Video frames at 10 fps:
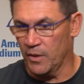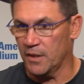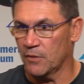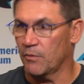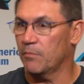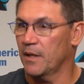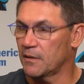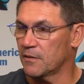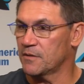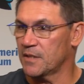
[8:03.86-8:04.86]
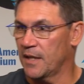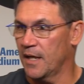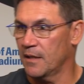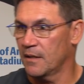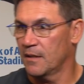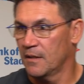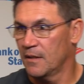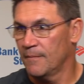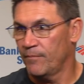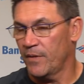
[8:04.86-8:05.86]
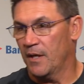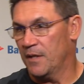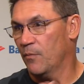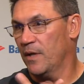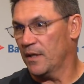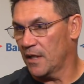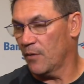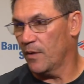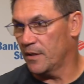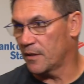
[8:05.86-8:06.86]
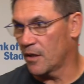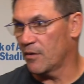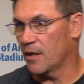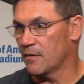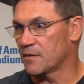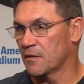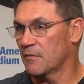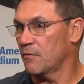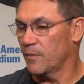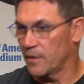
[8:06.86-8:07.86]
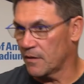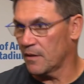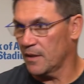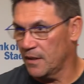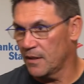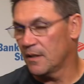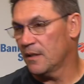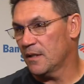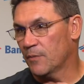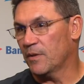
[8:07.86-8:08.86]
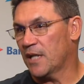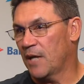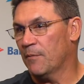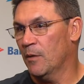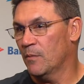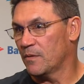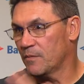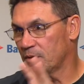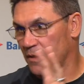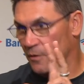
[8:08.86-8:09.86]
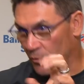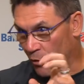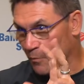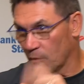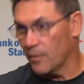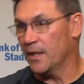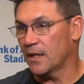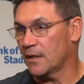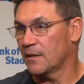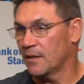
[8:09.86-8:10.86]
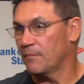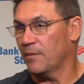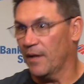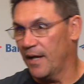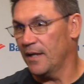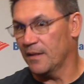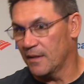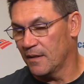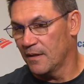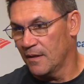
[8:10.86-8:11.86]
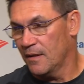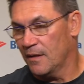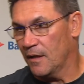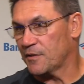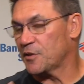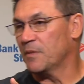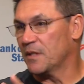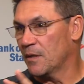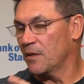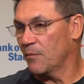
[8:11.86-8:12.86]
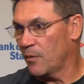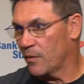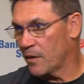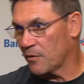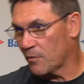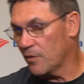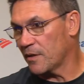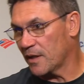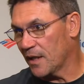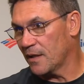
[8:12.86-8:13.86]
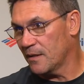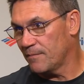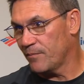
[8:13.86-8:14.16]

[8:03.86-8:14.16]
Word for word: week, then we played Thursday night, and then we had to get ready to go to Arizona. We went early. Then we came home, what was a normal week, and played. And, or excuse me, then we went on the road again